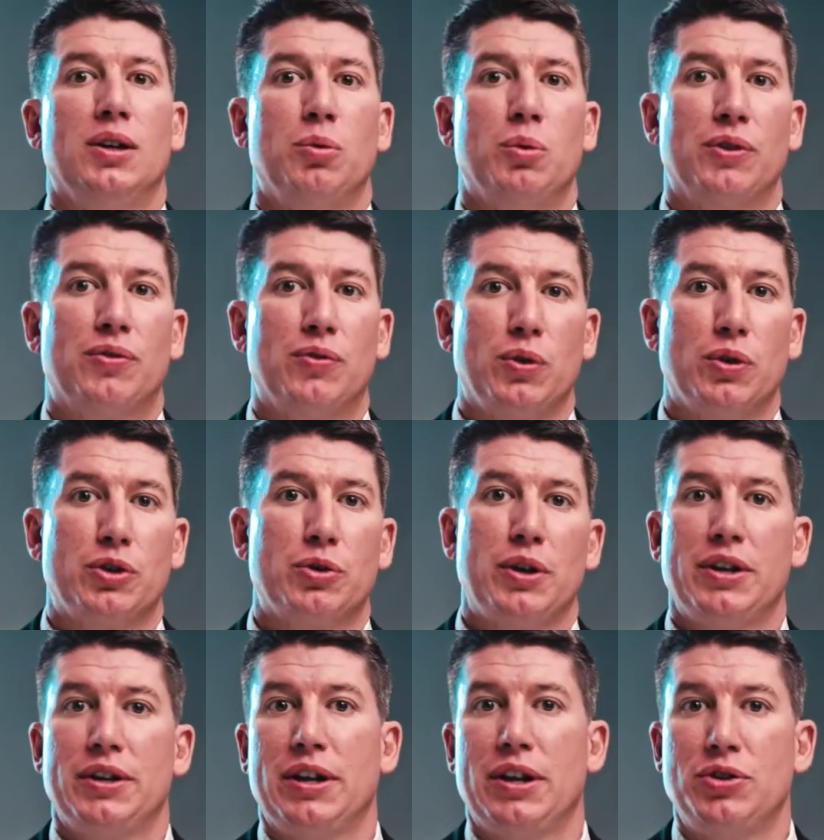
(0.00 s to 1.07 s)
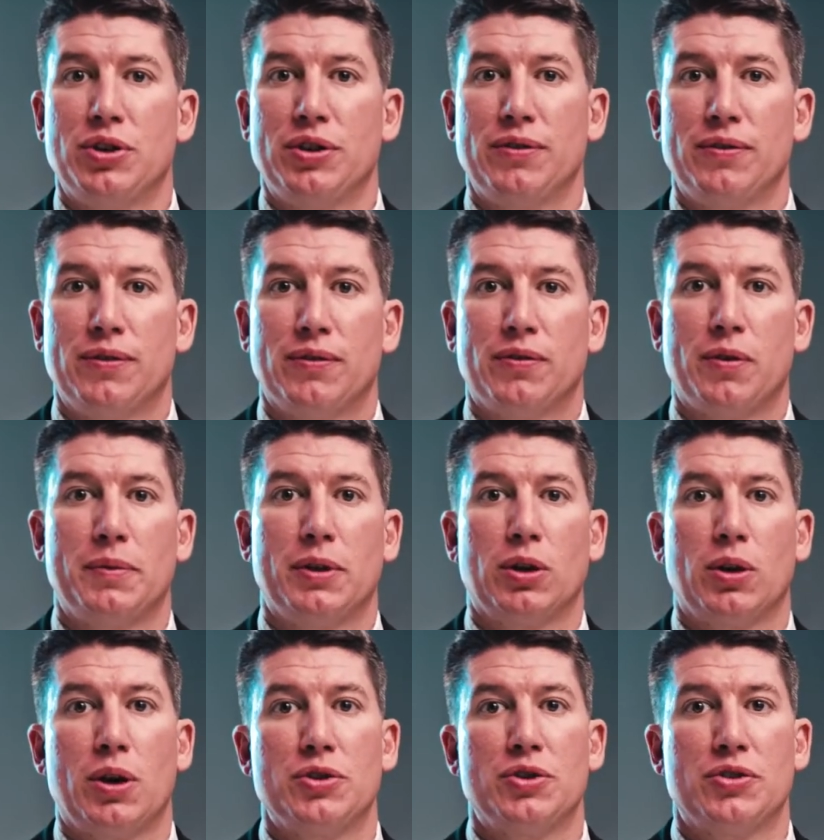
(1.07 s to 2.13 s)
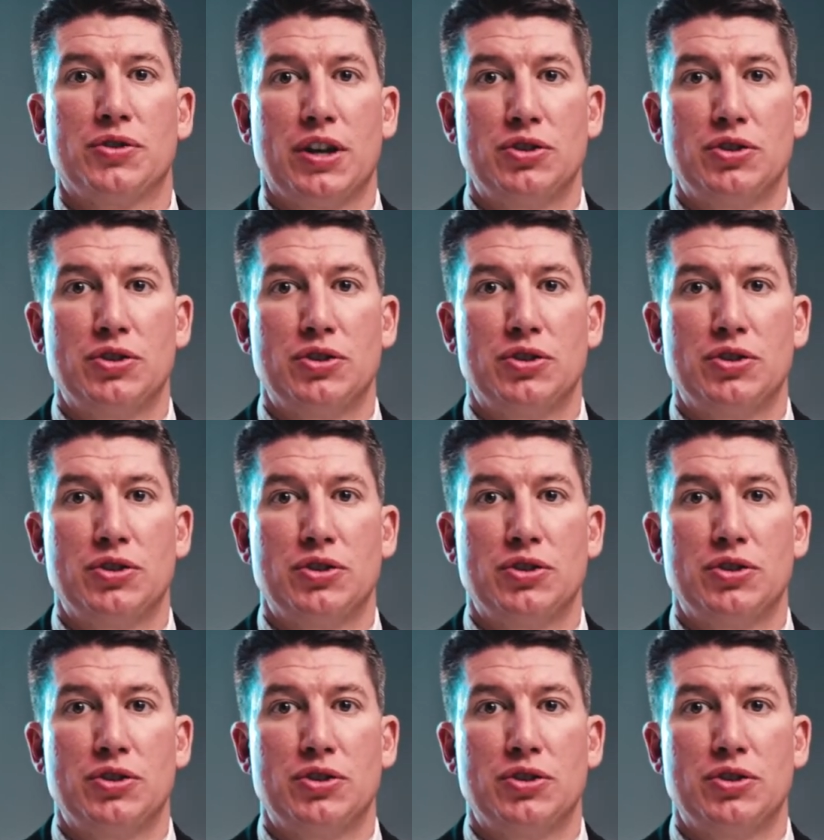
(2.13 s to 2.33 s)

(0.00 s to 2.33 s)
With full accreditation from the largest